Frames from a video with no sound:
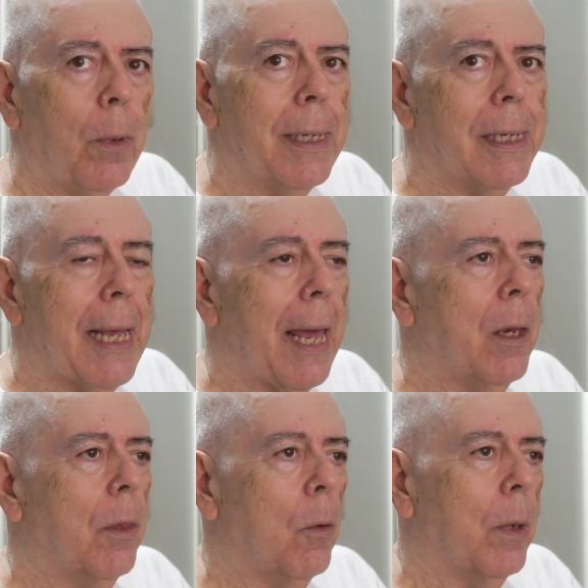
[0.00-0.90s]
we
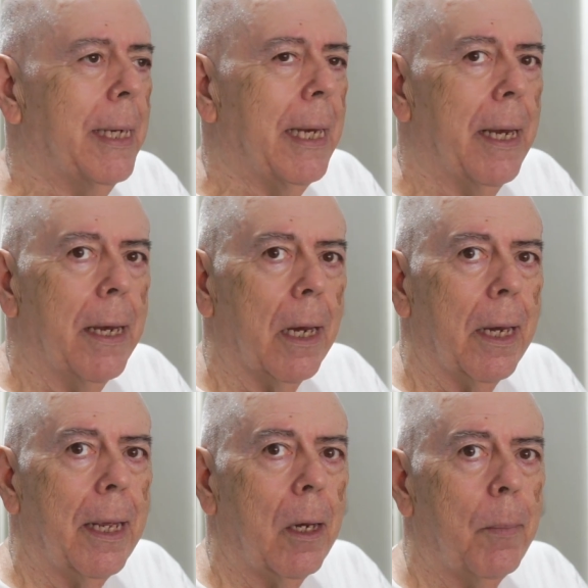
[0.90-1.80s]
decided that we needed a
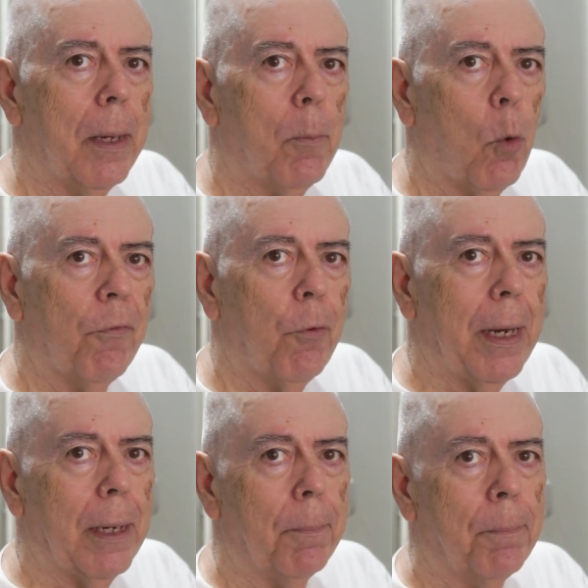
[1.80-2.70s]
little bit more
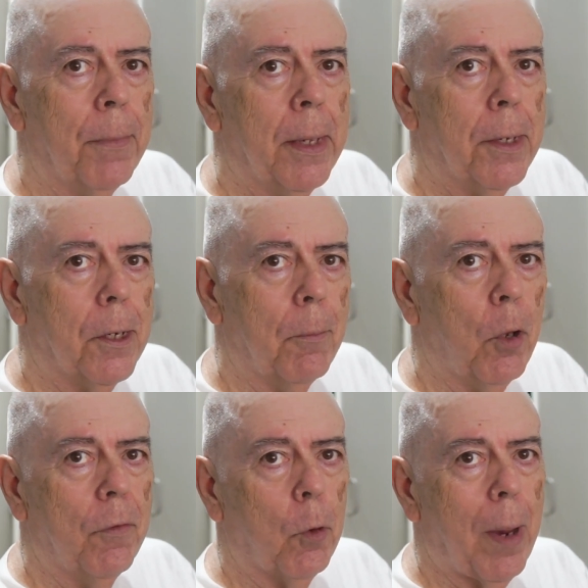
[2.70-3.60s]
freedom to
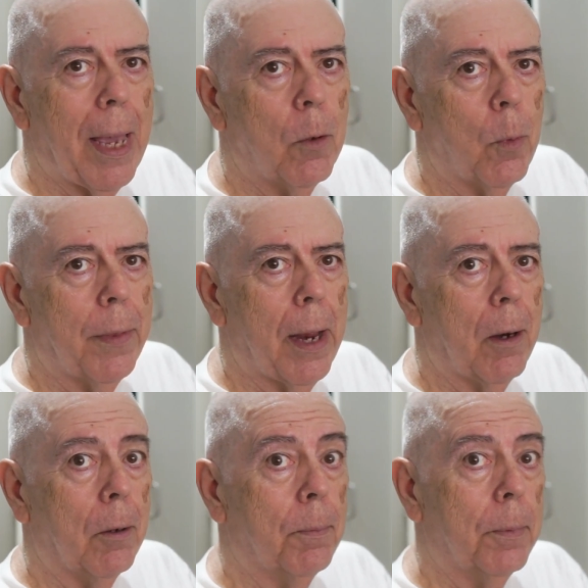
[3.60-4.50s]
move around with
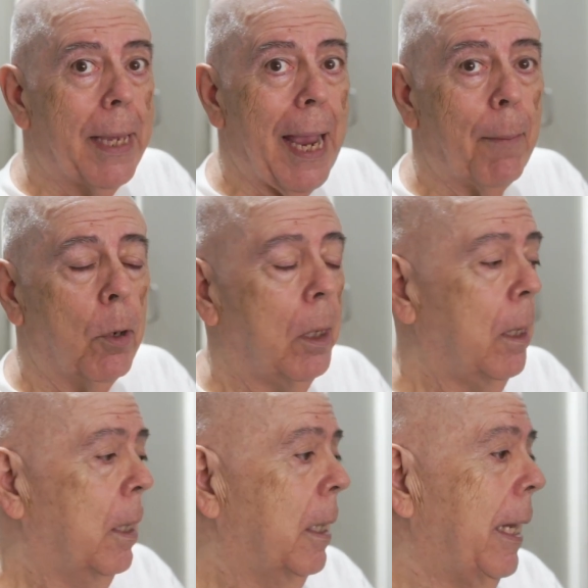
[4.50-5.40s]
our camera
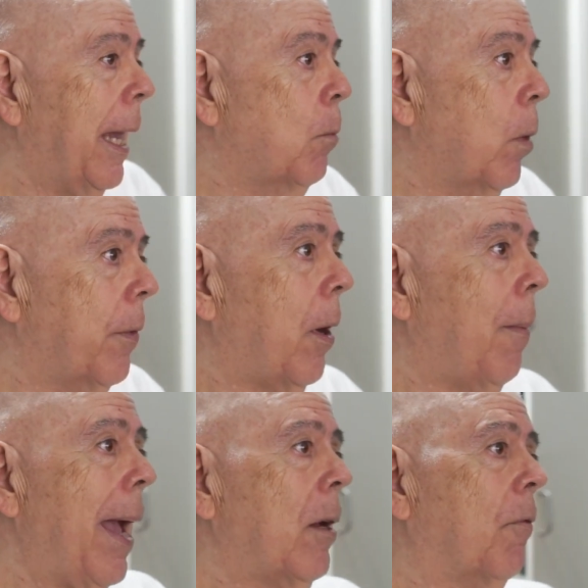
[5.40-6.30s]
and with our
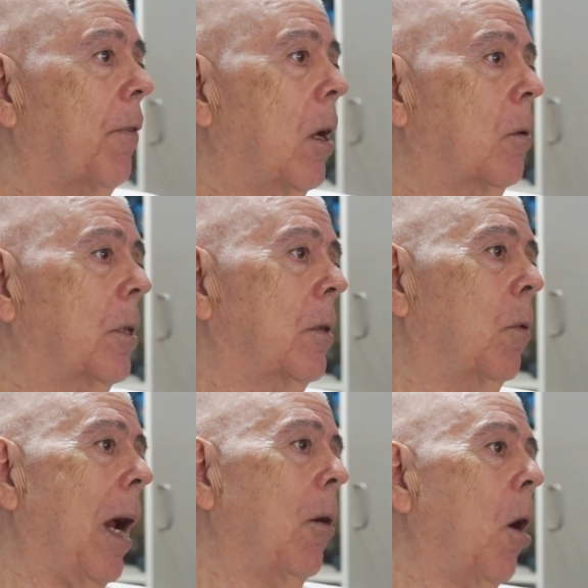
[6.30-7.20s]
microphones
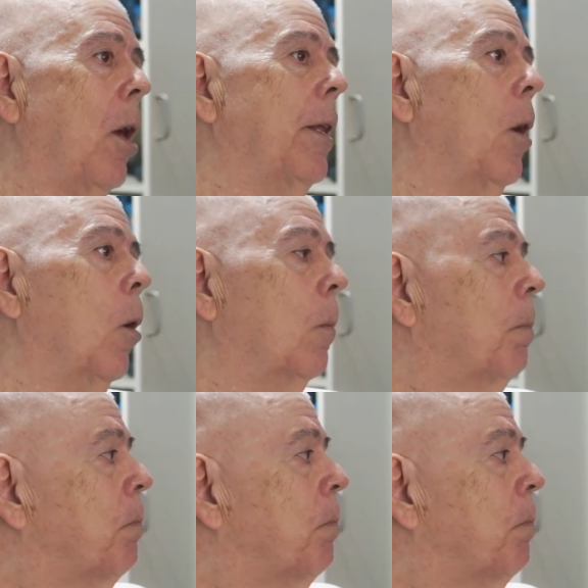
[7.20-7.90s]
and our audio.